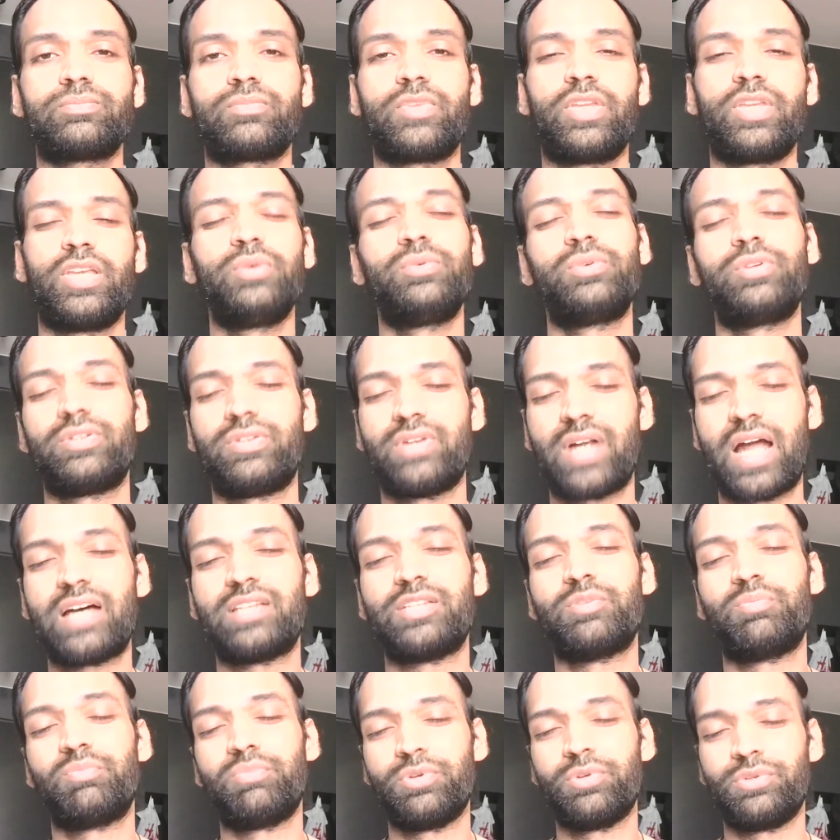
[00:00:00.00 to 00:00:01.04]
He would rather
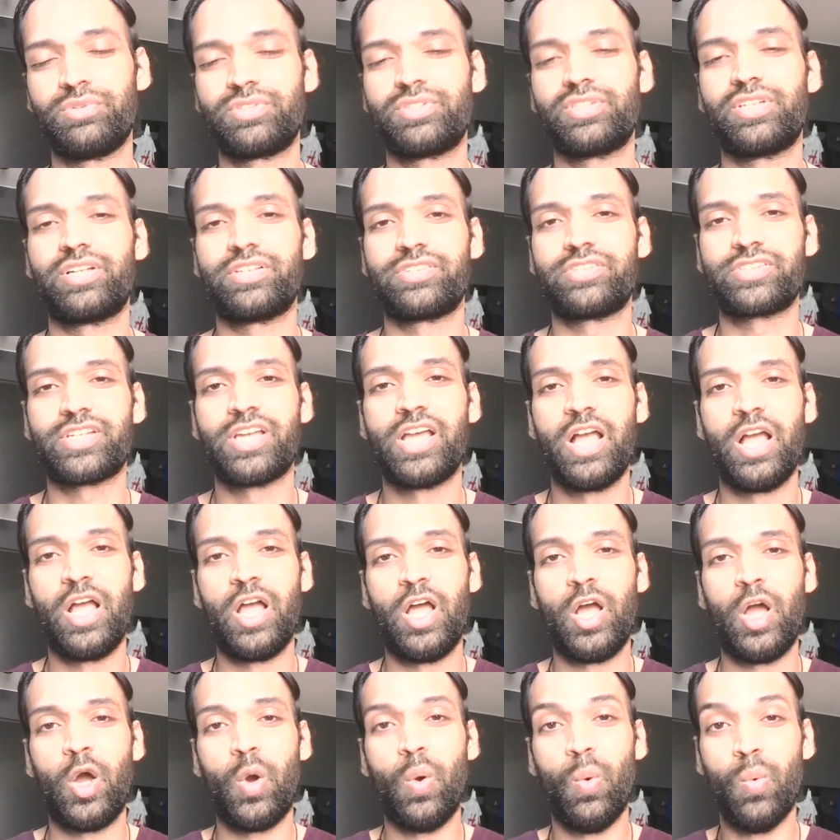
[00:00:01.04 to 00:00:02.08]
put such
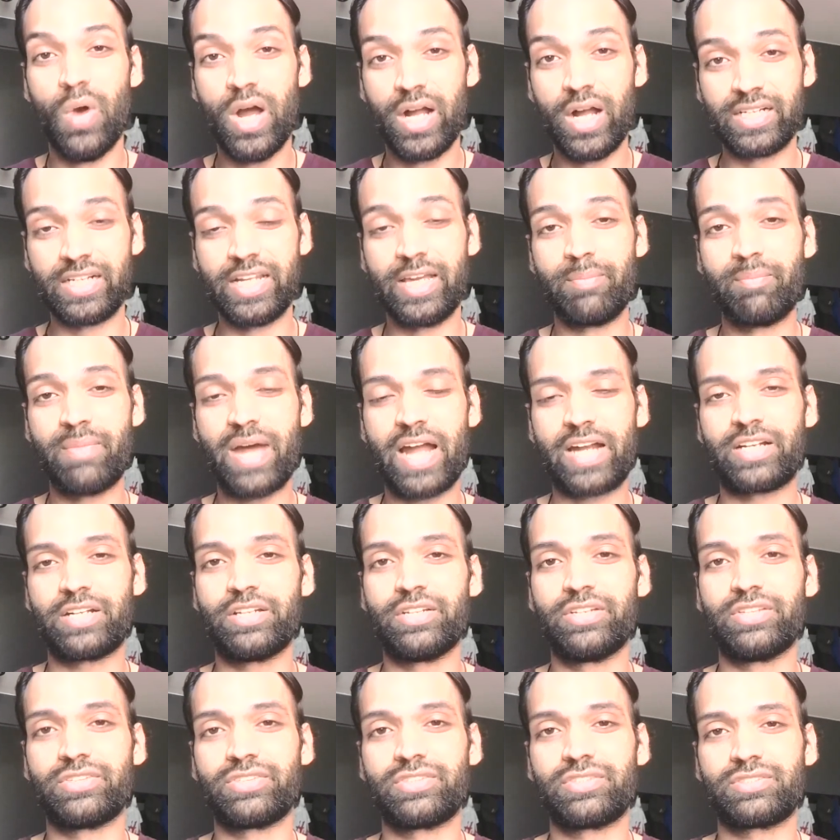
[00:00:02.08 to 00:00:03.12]
workday
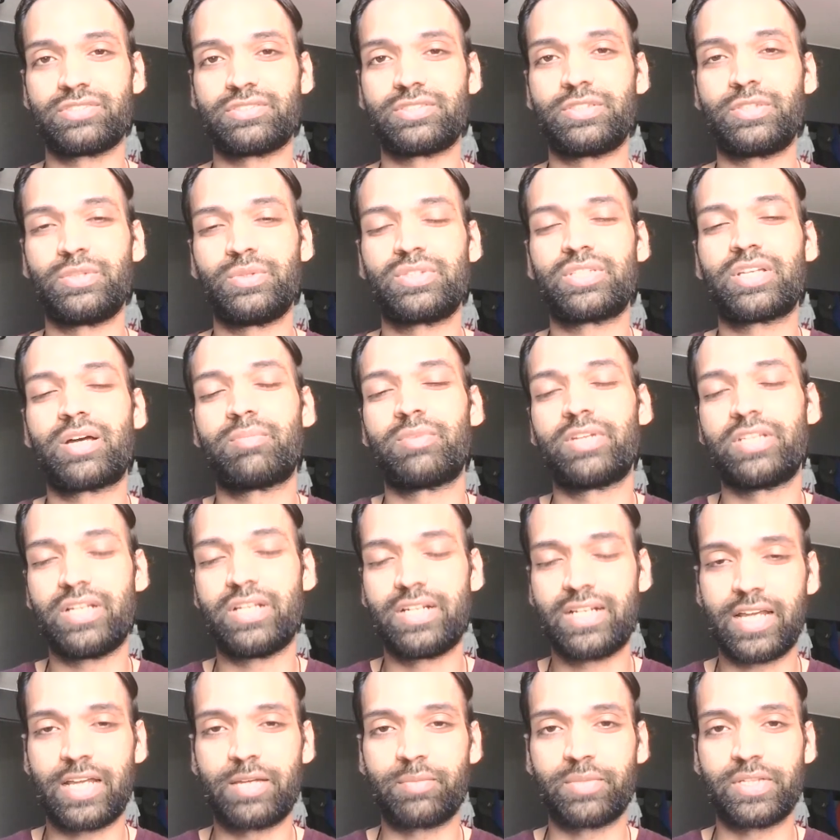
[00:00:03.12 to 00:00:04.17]
matters to some other
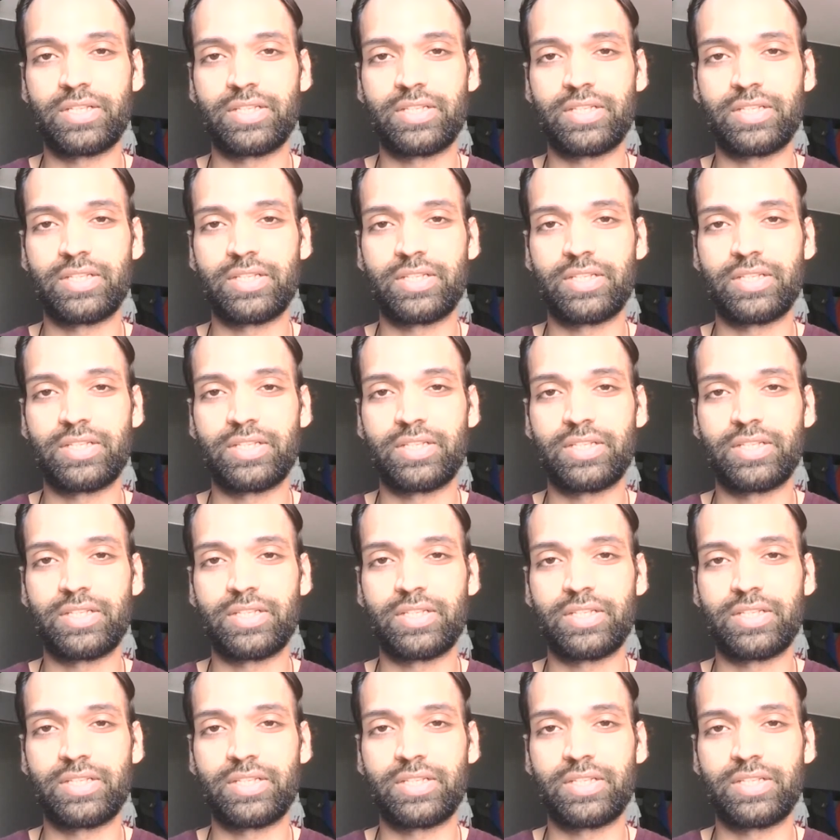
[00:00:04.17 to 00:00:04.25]
time.